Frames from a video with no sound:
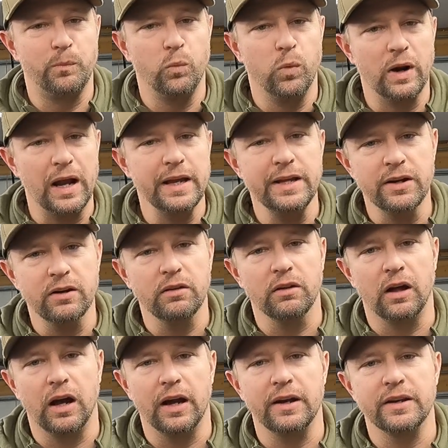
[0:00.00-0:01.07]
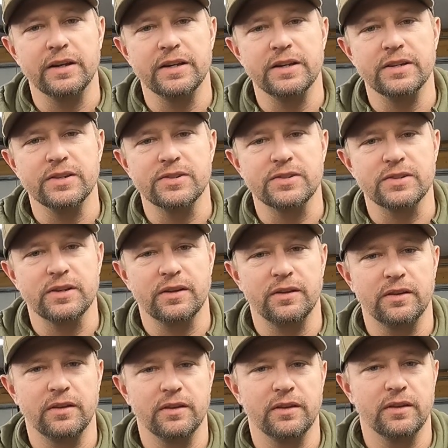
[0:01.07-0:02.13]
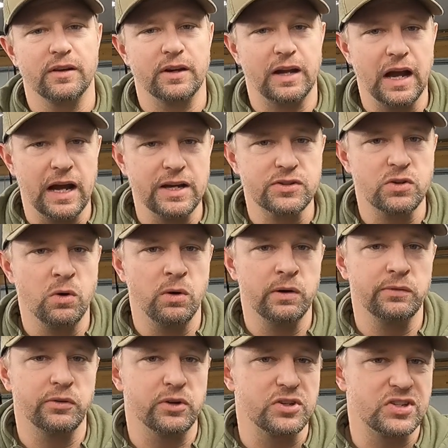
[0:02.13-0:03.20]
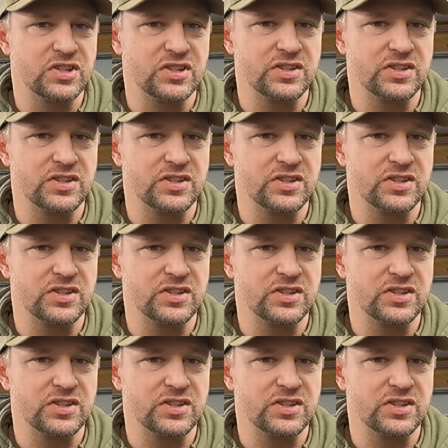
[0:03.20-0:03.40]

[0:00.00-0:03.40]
what I hear a lot is guys going for a